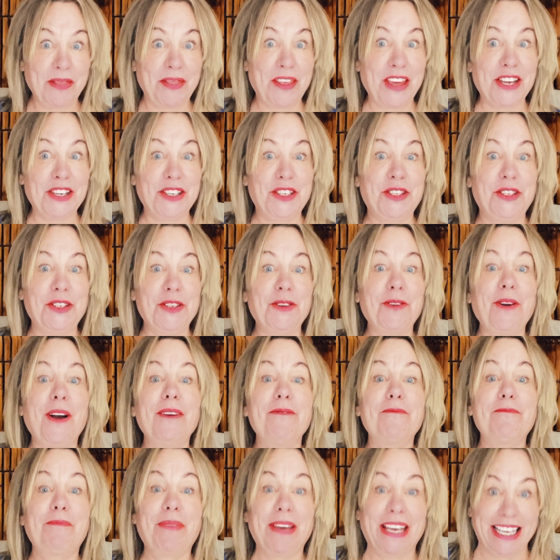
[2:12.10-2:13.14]
they do
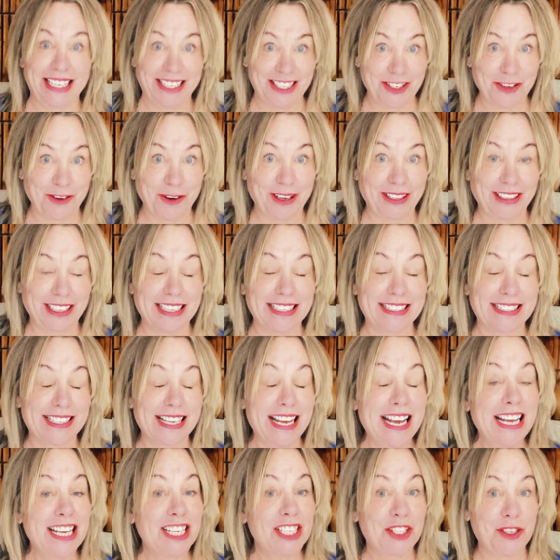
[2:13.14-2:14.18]
have pit toilets,
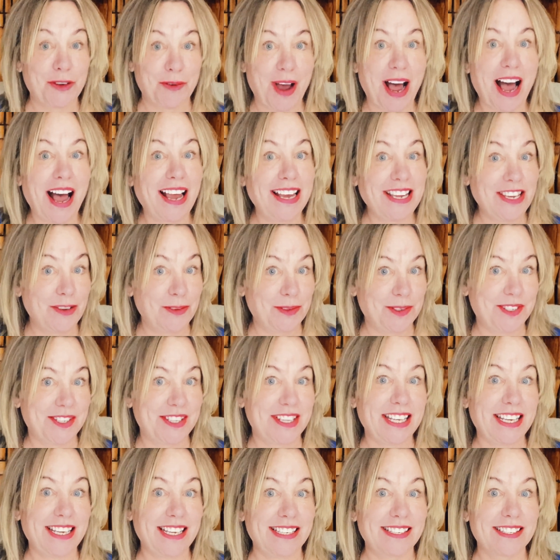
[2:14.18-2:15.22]
so I use
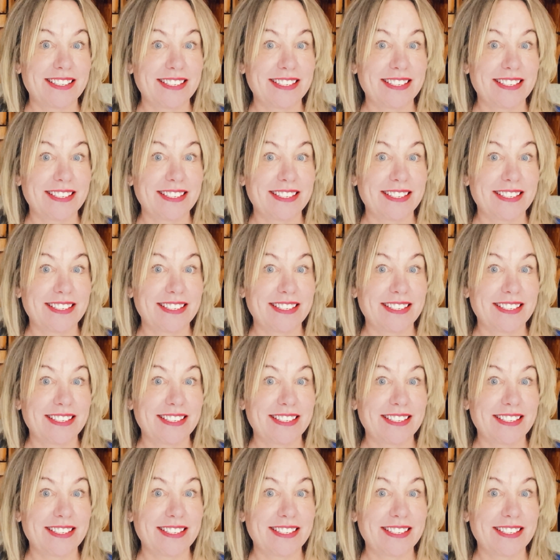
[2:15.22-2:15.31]
these.